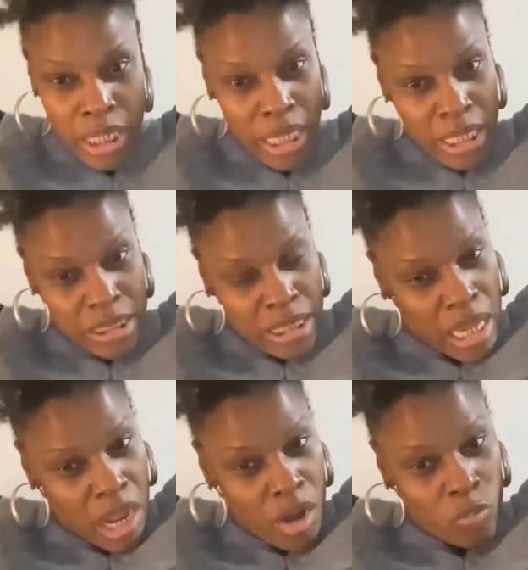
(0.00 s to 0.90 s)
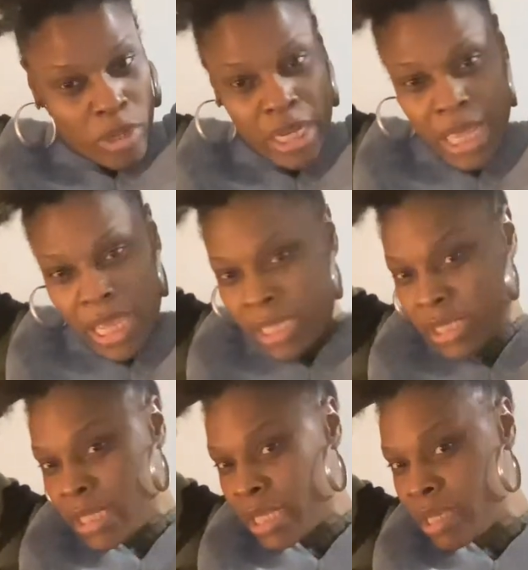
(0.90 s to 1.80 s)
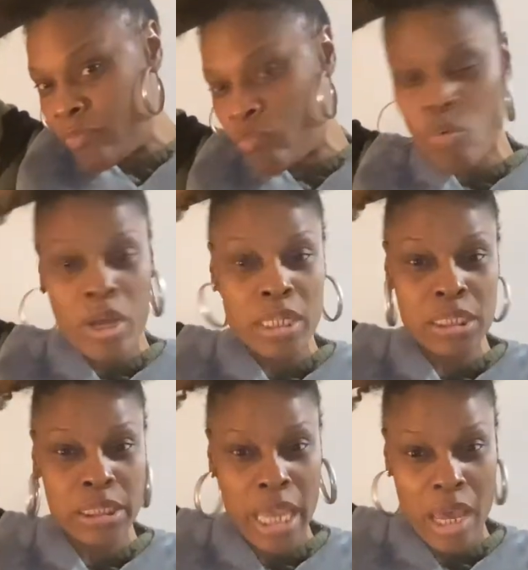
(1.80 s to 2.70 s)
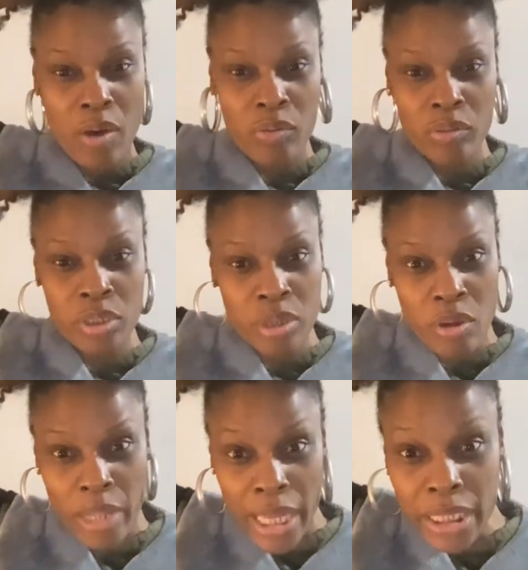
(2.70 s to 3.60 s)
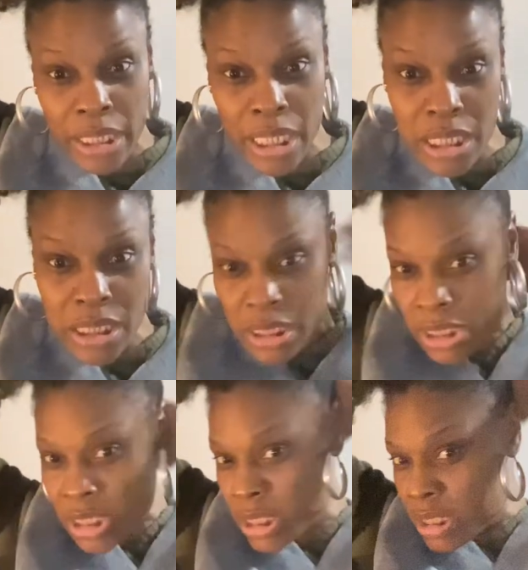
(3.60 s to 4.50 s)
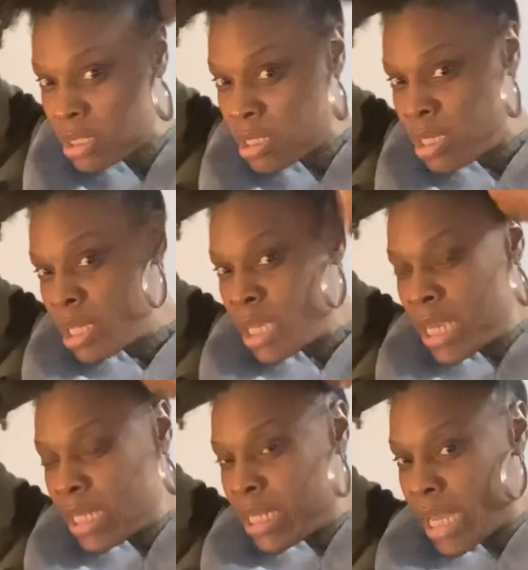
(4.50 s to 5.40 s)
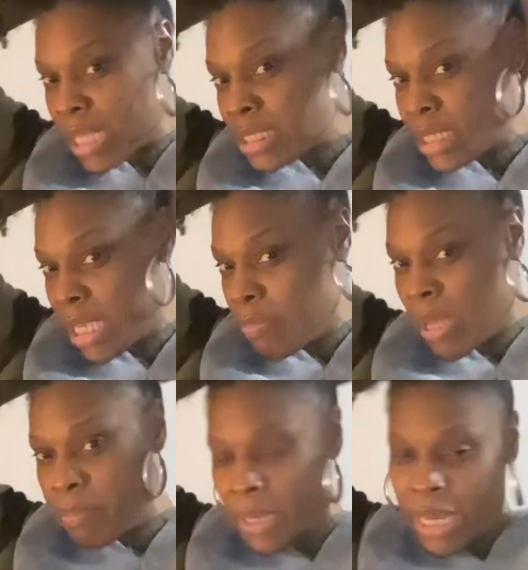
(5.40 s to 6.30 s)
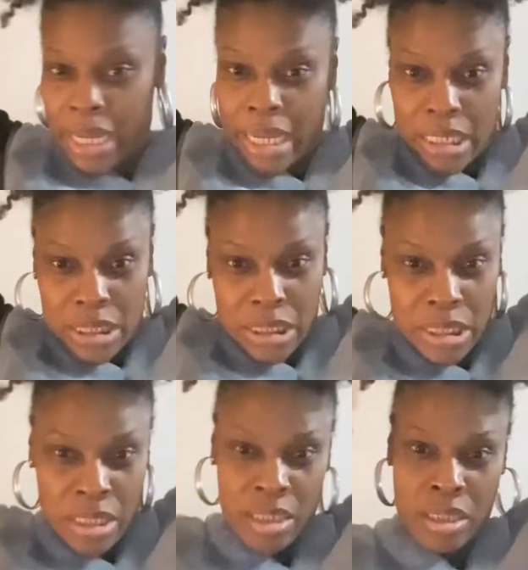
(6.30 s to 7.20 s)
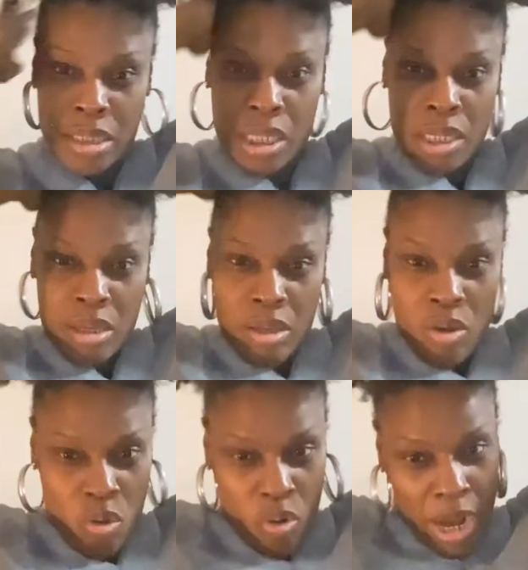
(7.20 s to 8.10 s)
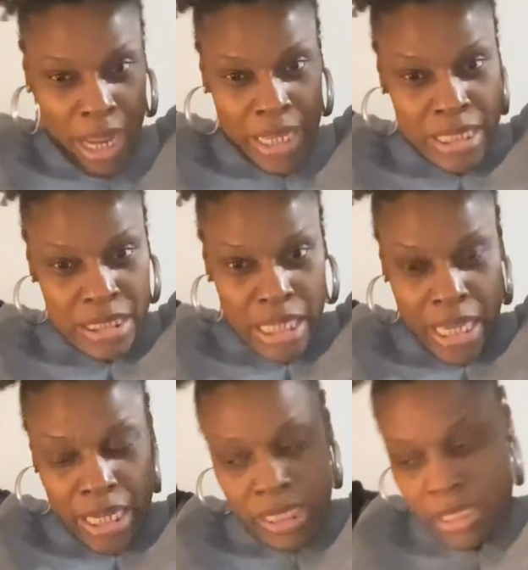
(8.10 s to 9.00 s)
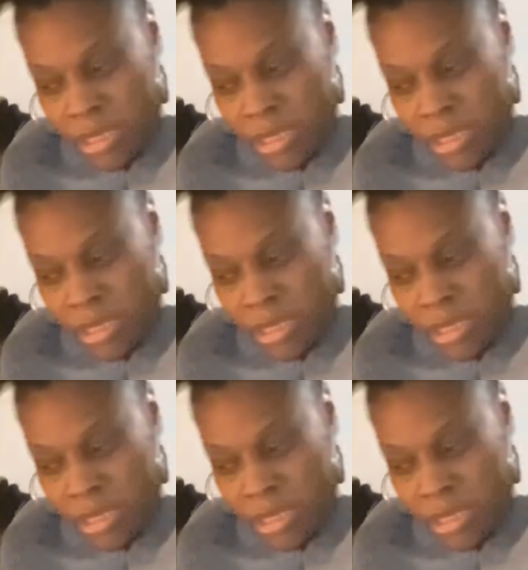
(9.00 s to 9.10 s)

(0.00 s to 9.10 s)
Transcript: And see, already I can think of one style, you know, like this. Just, and then I can take my bands or I can take